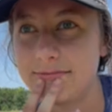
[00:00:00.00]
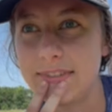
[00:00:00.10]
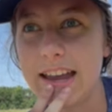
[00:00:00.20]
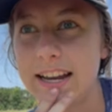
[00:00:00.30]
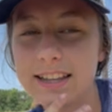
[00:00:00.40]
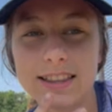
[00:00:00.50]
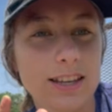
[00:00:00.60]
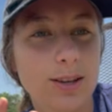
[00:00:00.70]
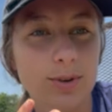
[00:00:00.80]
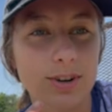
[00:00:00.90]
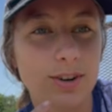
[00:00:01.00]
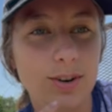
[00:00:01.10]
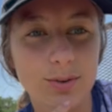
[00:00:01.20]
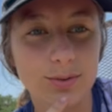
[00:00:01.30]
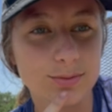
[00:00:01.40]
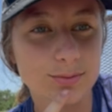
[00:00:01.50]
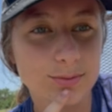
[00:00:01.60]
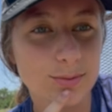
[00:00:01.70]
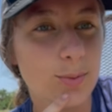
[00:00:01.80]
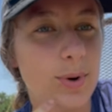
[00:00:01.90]
anything you want to know
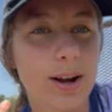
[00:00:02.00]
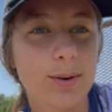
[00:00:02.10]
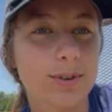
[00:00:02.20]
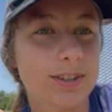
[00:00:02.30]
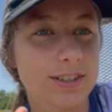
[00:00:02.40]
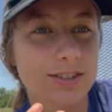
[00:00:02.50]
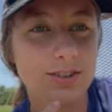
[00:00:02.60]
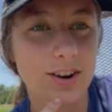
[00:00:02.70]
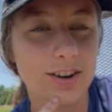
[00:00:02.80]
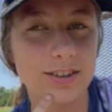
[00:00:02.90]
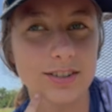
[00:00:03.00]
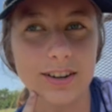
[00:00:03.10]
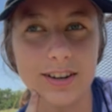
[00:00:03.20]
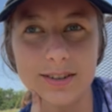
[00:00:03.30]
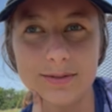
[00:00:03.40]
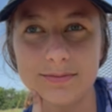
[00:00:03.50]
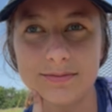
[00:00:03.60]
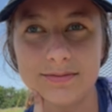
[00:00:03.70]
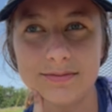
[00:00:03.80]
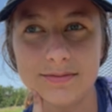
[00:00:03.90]
why I wanted to start, um,
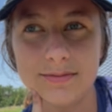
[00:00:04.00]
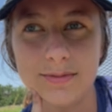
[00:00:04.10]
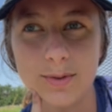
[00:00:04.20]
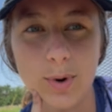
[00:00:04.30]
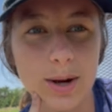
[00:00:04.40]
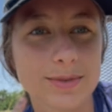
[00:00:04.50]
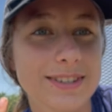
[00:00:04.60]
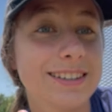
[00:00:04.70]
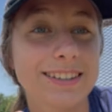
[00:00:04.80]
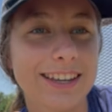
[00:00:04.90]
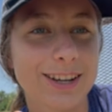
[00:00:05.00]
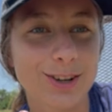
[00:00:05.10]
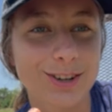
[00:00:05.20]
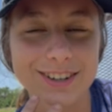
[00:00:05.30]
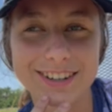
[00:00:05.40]
why I'm still here,